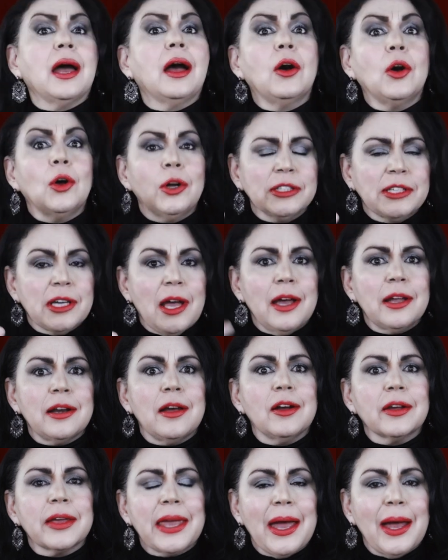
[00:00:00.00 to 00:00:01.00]
hold on,
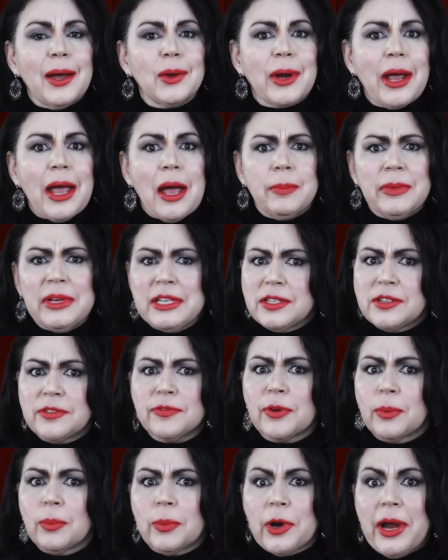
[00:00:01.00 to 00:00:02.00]
I'll count how many
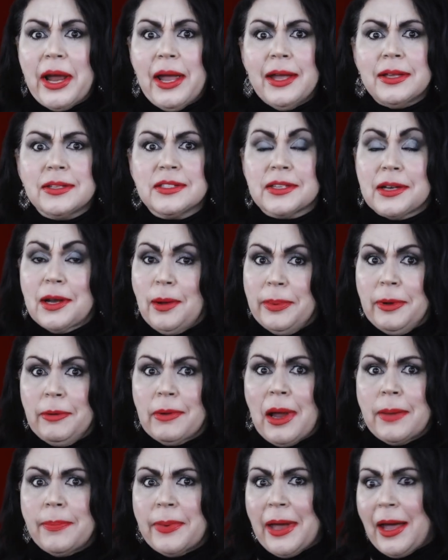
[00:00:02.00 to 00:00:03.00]
different brands and I'll be
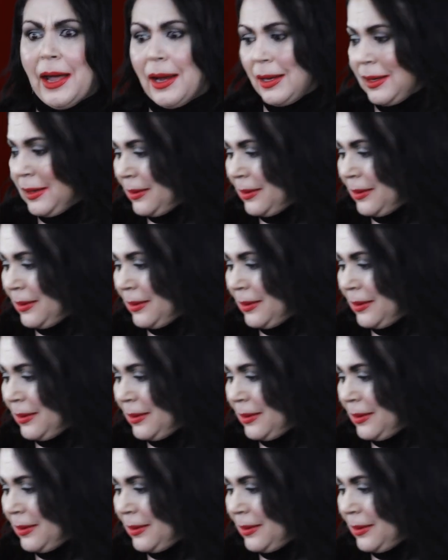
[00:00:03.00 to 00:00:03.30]
right back.